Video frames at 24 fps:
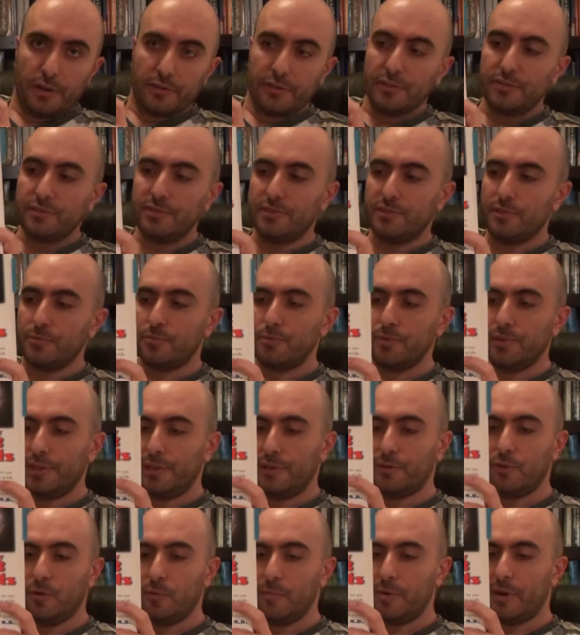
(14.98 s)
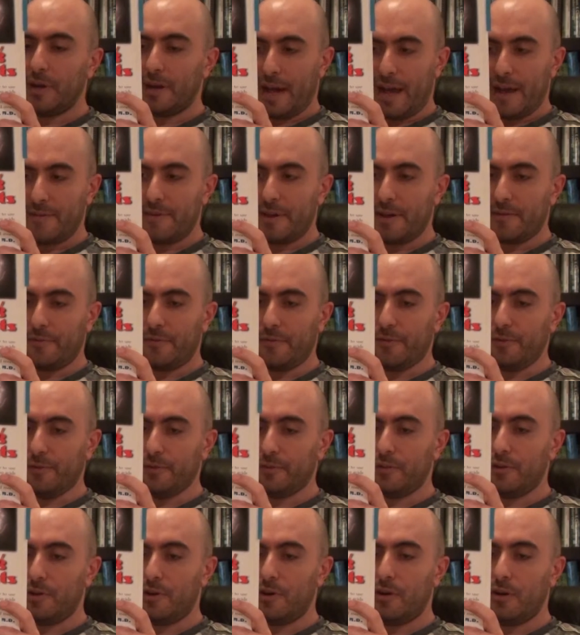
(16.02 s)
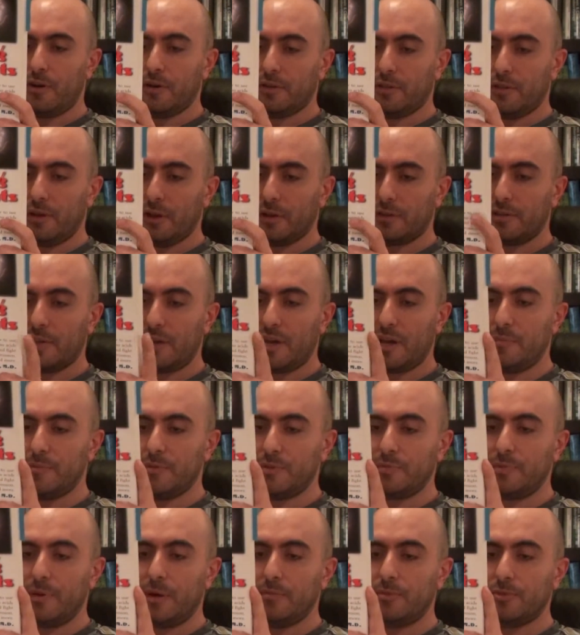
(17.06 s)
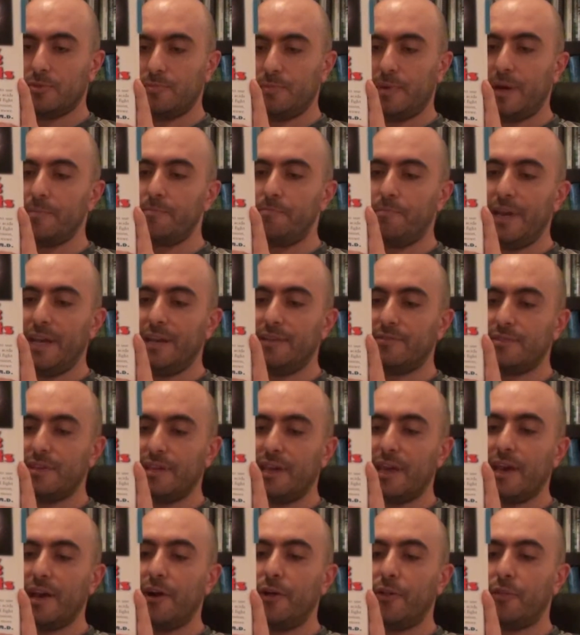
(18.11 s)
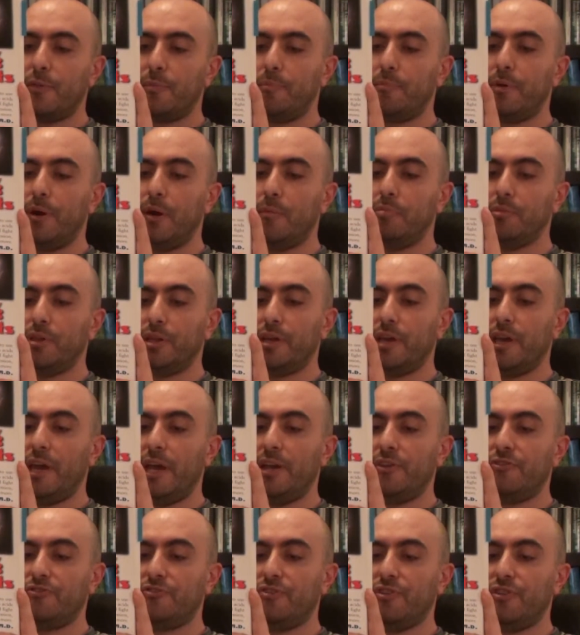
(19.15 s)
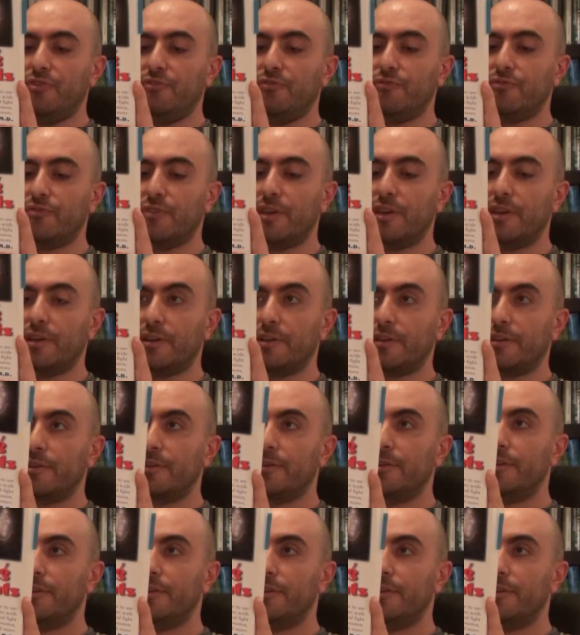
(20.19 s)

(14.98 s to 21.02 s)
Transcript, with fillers: This is a really cool book I've had for a long time. It's published by Basic Health Publications, Inc.